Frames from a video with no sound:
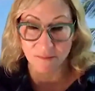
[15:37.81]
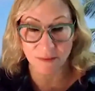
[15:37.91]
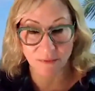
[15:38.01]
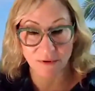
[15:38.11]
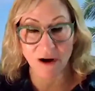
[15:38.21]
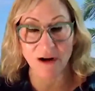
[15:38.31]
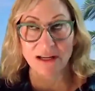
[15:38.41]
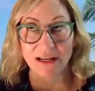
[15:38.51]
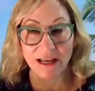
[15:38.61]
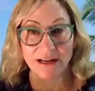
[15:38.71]
people are
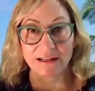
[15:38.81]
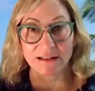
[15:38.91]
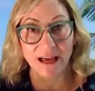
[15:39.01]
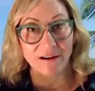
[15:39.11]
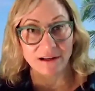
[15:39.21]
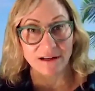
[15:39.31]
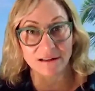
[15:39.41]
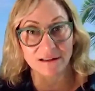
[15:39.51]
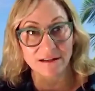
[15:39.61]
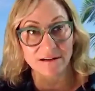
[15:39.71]
getting loud and
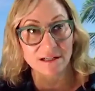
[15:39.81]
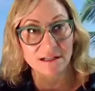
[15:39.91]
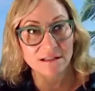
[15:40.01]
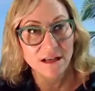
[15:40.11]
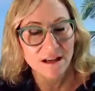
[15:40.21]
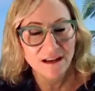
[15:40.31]
clear is,